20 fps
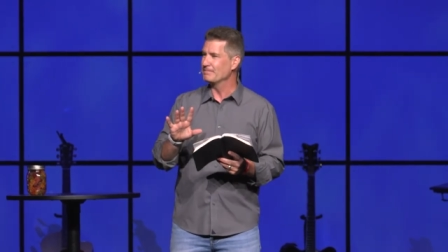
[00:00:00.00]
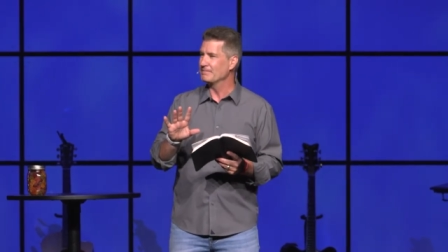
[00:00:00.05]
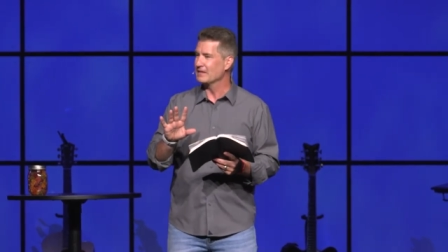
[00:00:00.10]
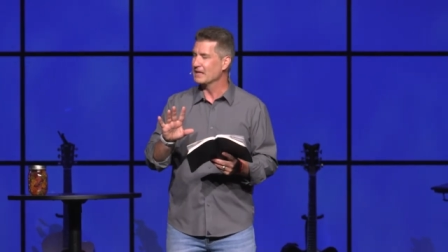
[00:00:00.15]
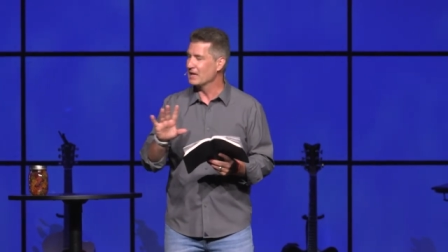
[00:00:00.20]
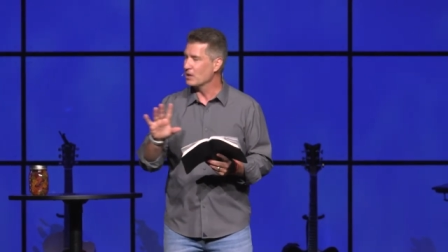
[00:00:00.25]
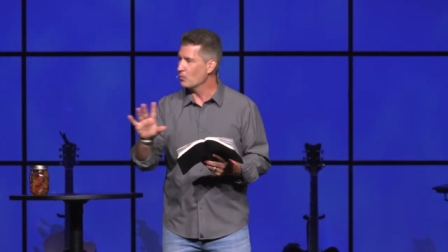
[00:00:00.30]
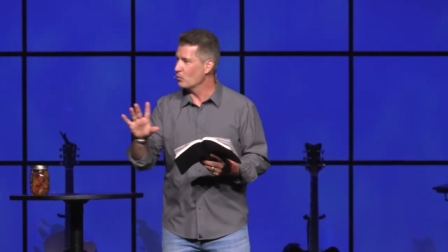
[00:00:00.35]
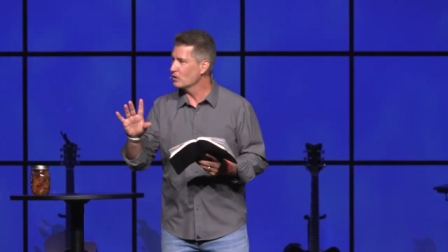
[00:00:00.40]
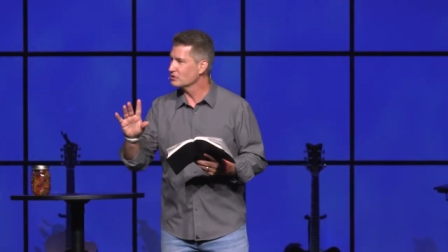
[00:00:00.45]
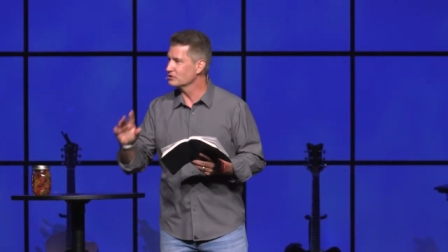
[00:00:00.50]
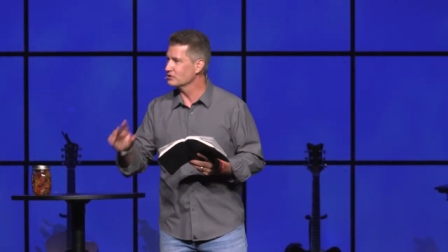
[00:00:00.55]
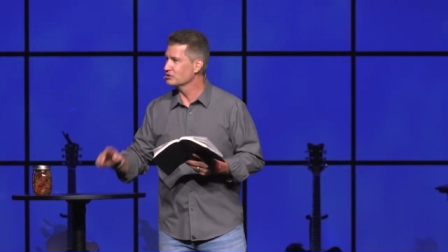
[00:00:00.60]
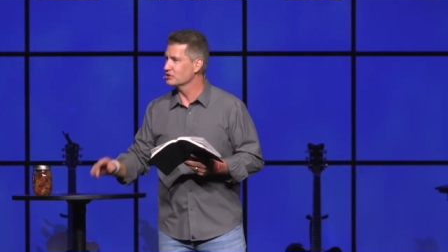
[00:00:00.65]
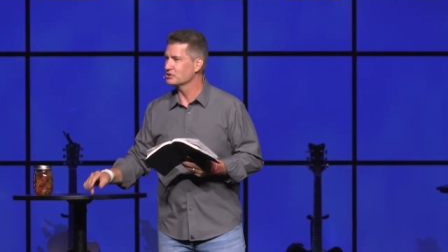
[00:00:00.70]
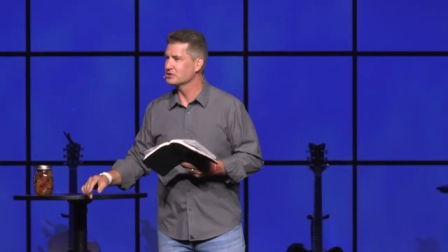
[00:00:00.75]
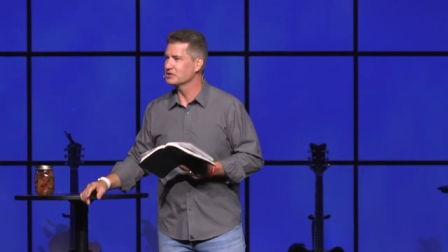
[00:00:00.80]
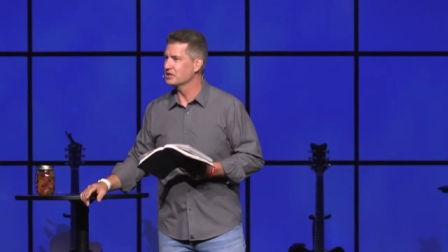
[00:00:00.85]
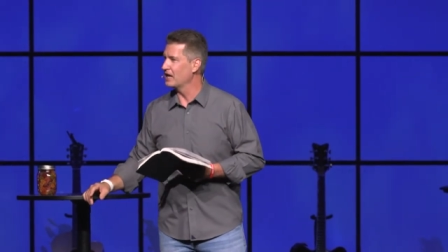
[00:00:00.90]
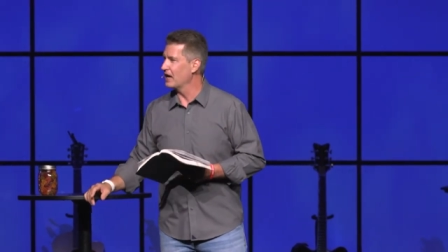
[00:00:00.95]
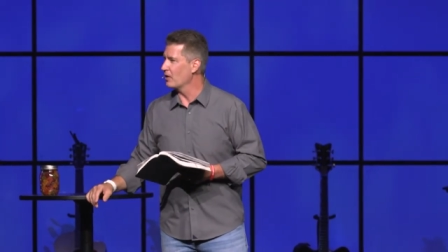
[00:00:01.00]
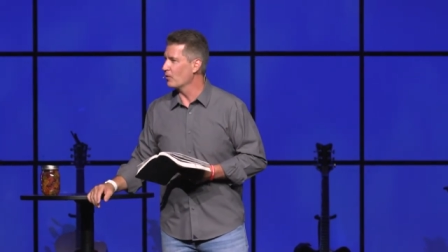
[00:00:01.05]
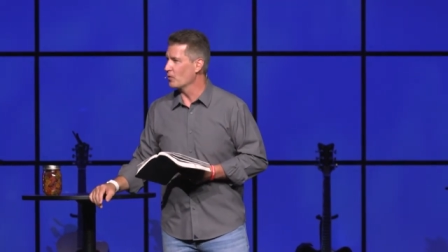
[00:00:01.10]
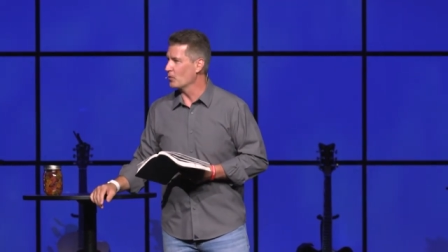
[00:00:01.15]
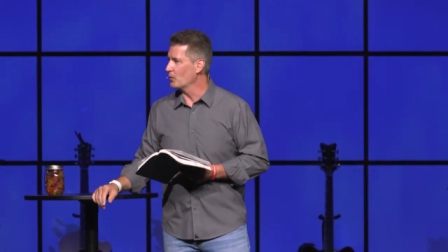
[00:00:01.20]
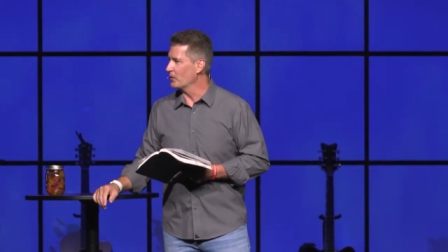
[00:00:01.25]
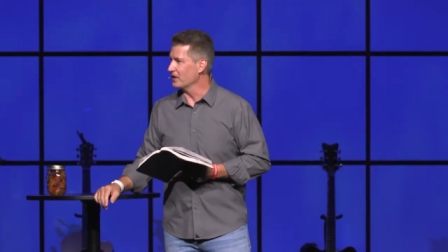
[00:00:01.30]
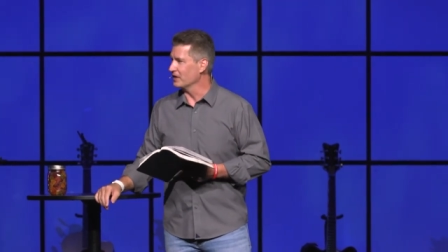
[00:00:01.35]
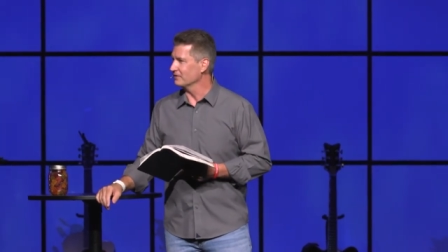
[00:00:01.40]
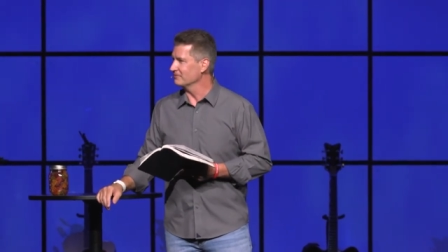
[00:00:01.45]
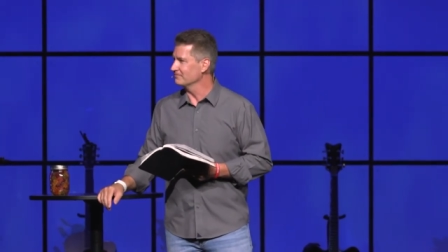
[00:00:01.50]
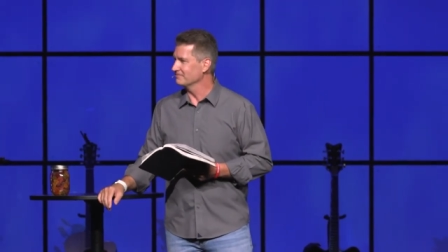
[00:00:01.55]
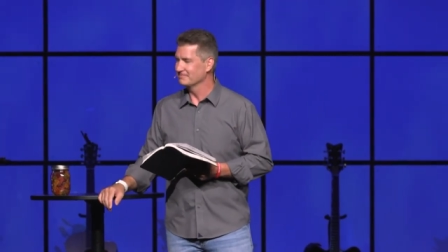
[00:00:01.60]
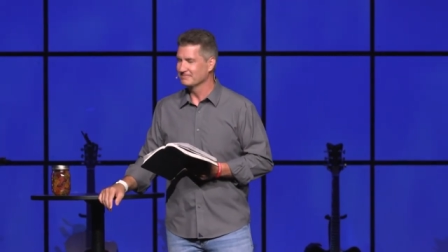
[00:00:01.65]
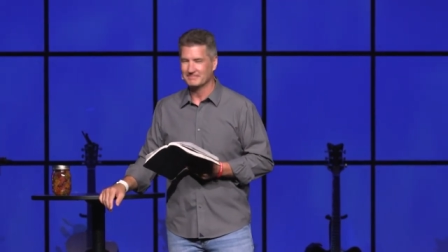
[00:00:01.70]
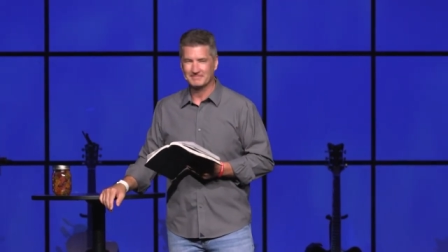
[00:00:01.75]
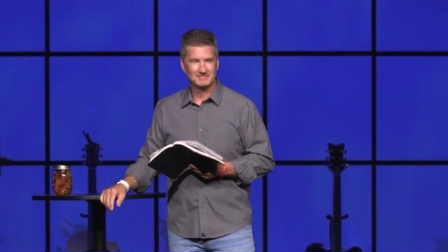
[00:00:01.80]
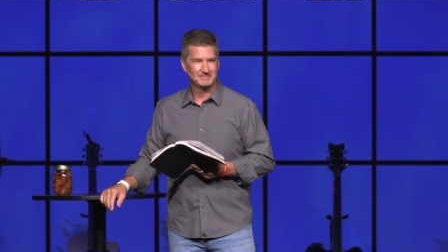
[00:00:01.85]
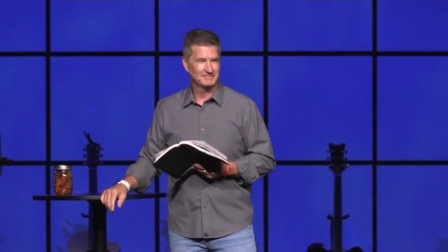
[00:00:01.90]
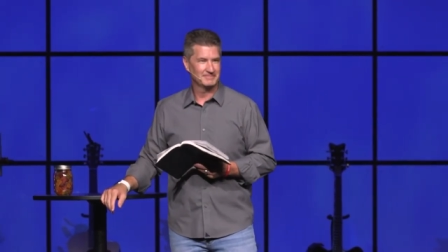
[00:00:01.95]
it wasn't just an hour a week.
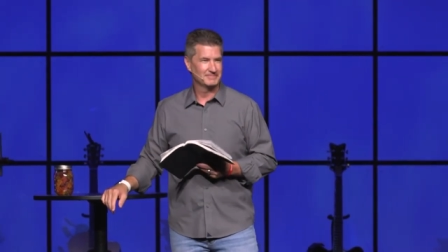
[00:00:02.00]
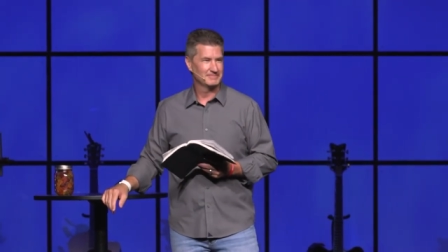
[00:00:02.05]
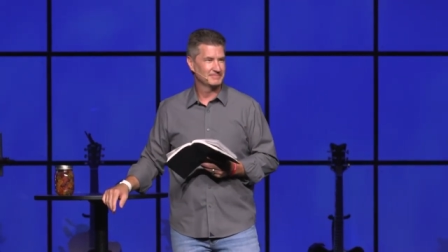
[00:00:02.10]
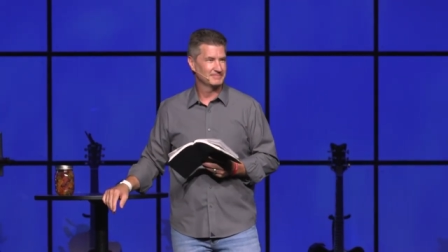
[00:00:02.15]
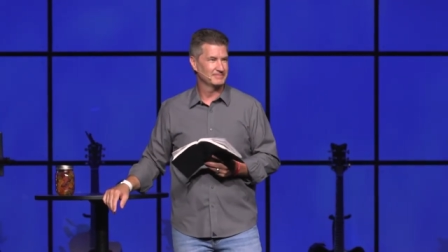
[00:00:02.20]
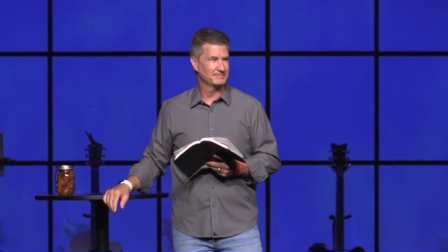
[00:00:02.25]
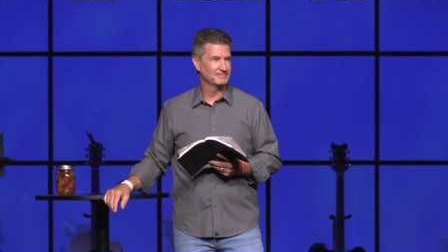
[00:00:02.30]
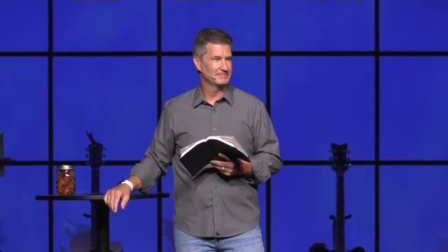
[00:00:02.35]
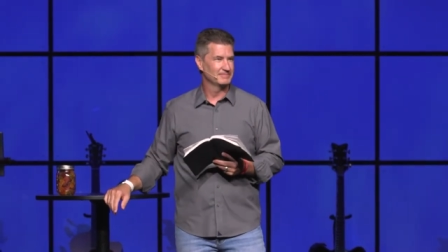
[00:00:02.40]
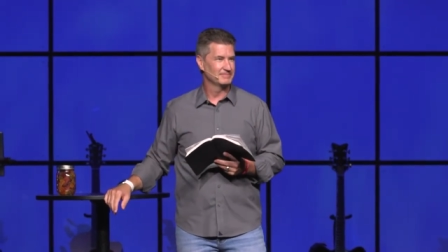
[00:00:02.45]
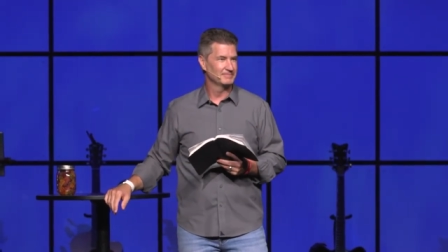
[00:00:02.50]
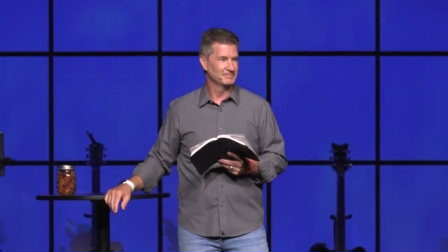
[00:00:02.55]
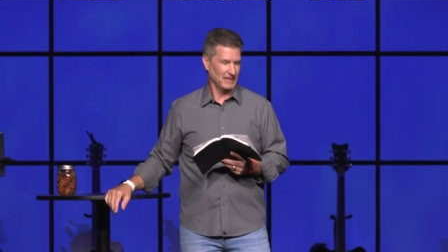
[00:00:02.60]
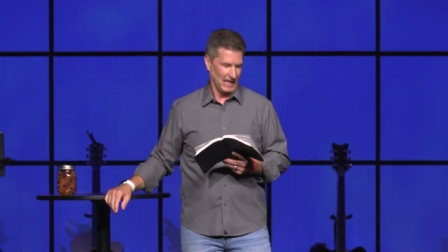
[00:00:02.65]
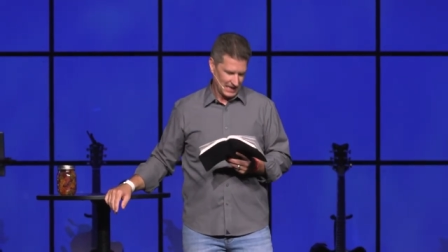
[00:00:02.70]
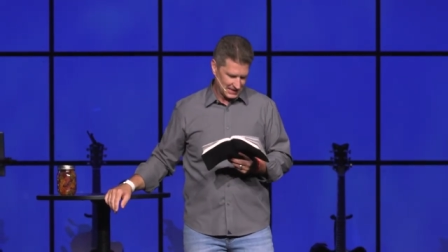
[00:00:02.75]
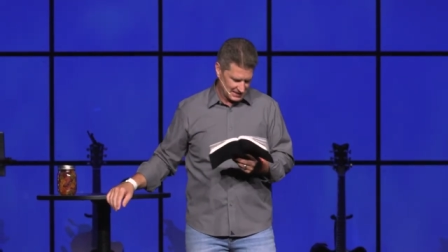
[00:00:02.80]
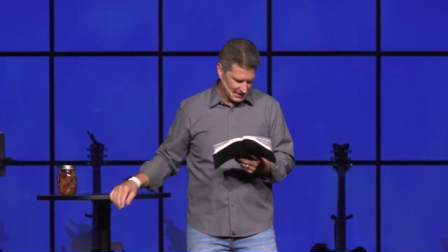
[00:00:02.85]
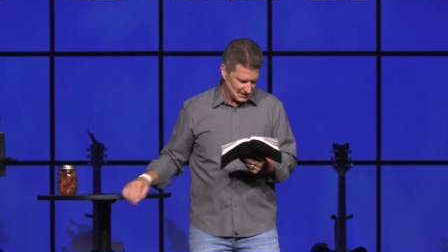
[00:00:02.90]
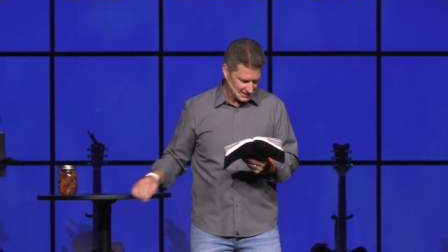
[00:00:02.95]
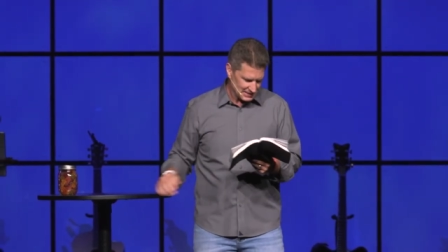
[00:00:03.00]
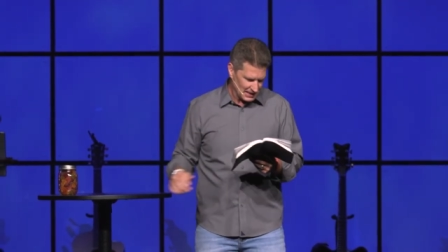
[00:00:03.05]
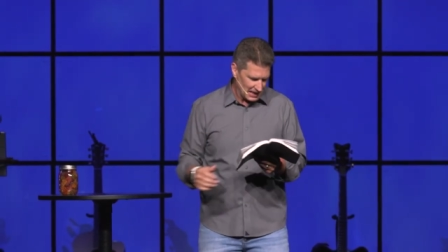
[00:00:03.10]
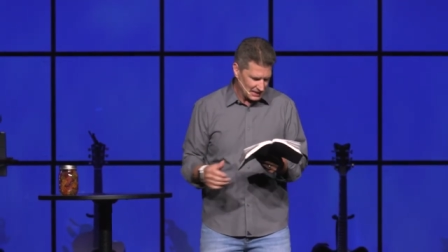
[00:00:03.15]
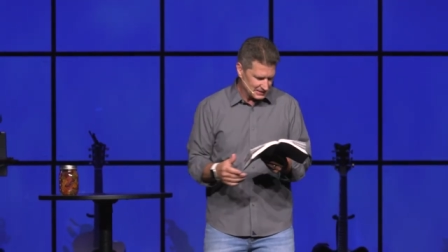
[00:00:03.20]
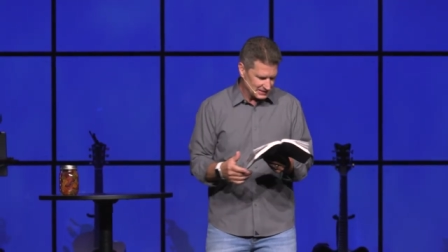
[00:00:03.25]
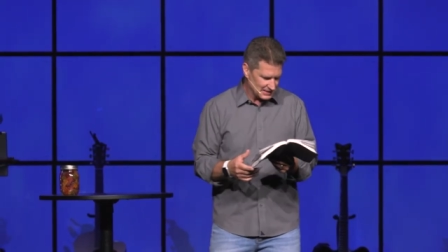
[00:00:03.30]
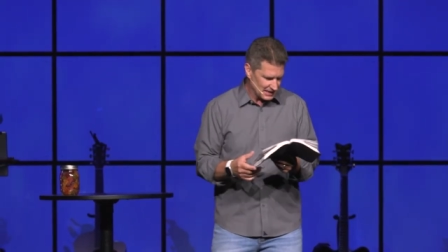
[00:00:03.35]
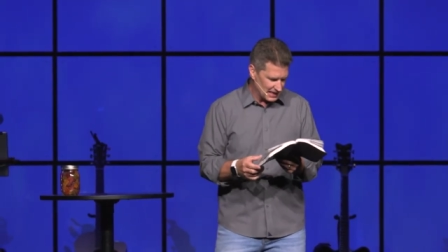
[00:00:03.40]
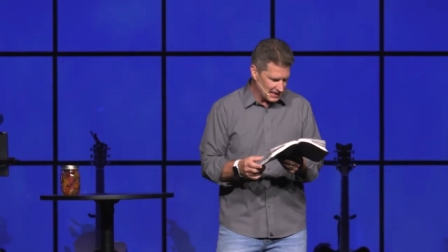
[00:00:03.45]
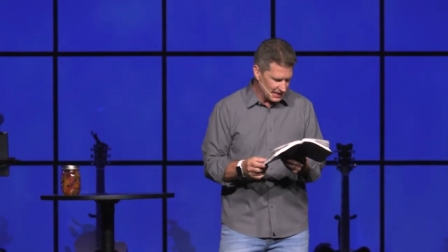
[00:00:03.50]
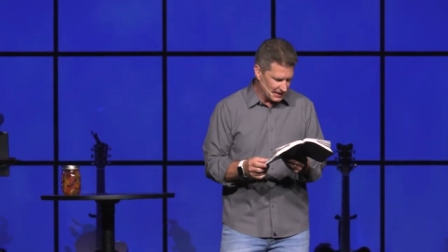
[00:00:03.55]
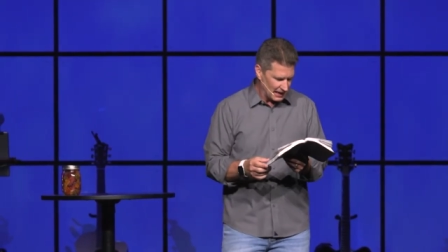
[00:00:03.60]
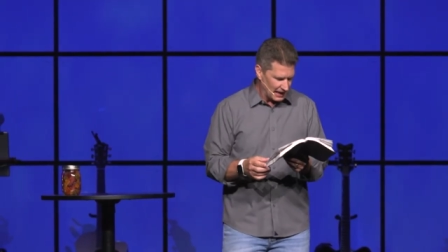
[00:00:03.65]
It does not say,